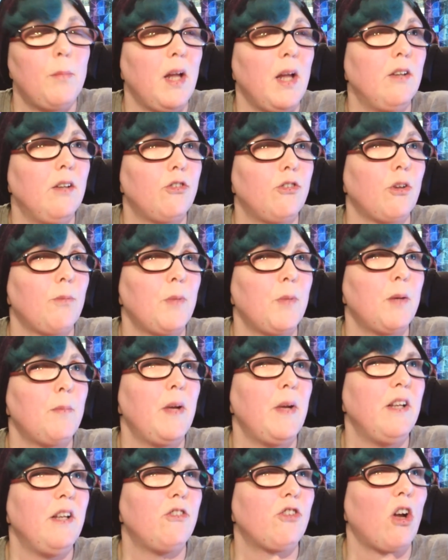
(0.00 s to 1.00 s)
some of the
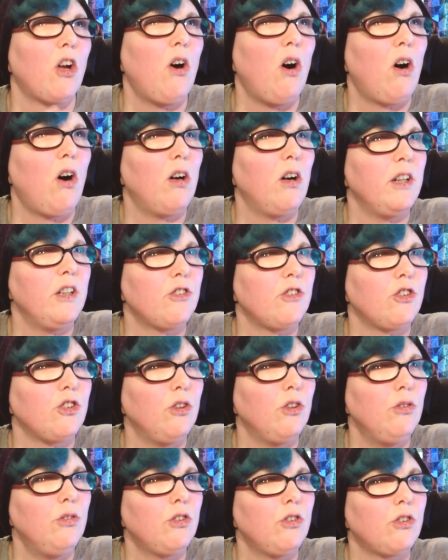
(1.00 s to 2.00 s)
major heart
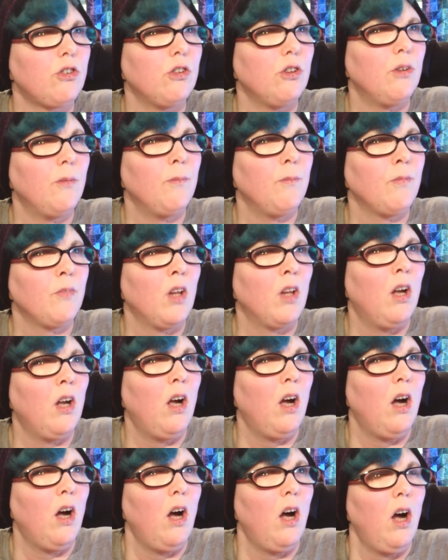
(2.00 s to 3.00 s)
issues.
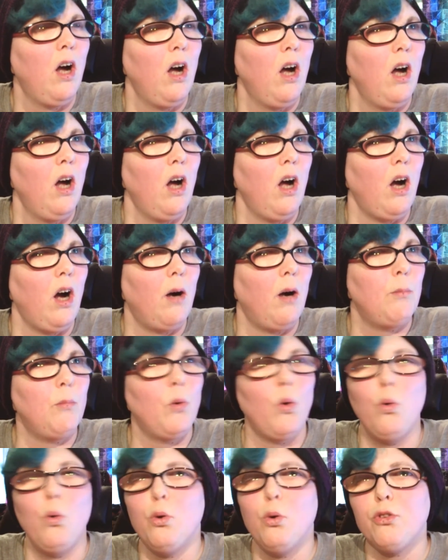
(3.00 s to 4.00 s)

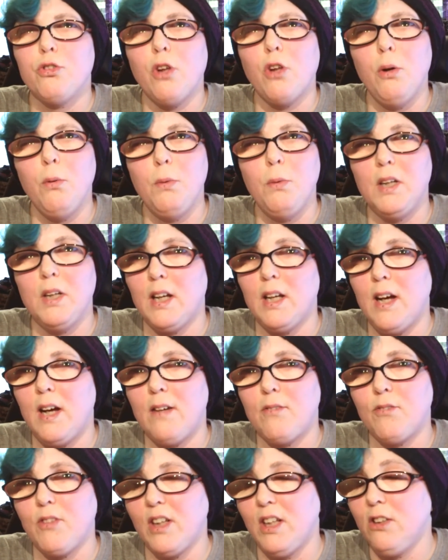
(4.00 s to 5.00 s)
Also, we can
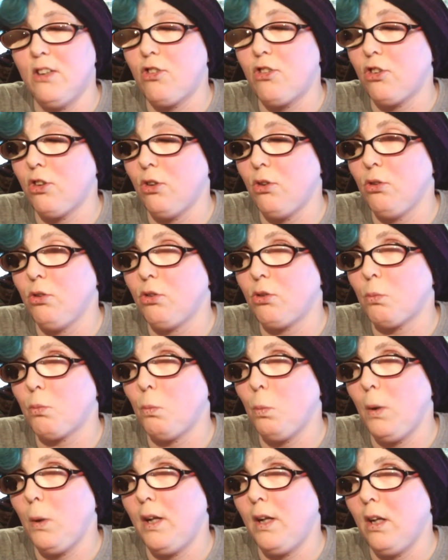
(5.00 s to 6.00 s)
have issues
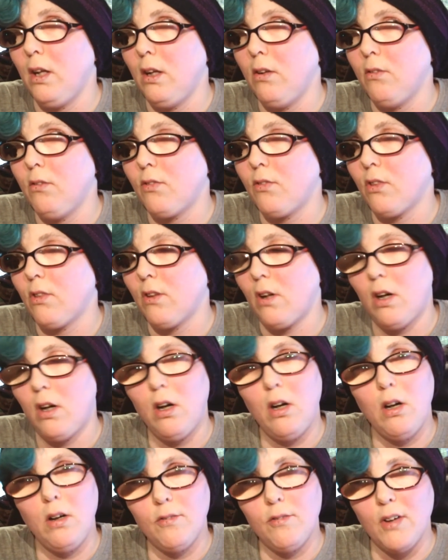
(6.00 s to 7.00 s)
with the
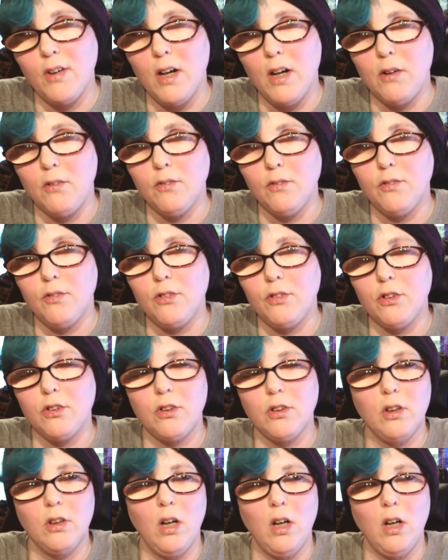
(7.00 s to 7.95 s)
heart valves,